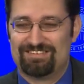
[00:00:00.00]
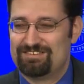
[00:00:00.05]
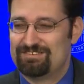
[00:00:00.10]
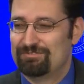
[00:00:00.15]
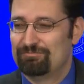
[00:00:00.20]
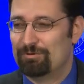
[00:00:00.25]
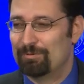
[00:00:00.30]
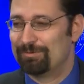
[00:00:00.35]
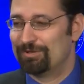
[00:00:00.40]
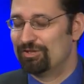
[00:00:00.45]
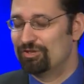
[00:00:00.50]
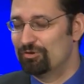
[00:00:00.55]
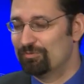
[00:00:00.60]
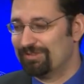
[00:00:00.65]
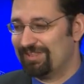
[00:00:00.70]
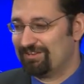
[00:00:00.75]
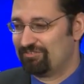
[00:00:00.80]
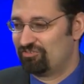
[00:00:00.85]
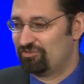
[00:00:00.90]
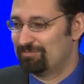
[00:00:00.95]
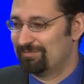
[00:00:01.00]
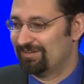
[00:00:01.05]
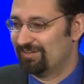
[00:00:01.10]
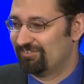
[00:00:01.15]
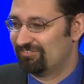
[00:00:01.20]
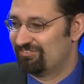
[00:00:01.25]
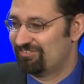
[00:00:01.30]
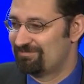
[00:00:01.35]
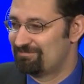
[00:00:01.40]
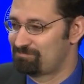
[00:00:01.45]
What would you do with that 2
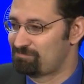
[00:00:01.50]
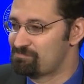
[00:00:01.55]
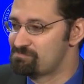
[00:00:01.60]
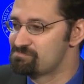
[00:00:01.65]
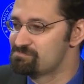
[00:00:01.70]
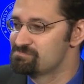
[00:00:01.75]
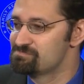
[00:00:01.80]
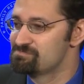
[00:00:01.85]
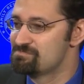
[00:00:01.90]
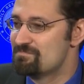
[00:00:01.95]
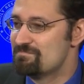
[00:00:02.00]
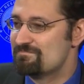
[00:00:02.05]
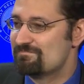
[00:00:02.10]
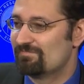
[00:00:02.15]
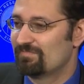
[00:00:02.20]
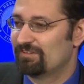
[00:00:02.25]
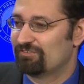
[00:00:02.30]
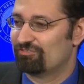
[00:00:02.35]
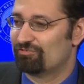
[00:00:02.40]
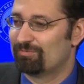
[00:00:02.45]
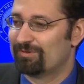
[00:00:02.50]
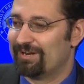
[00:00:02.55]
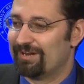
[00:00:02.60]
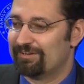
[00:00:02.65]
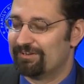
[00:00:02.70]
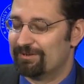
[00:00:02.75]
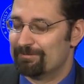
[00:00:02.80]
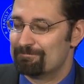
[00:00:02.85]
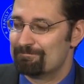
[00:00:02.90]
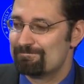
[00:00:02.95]
minutes? This is what I did.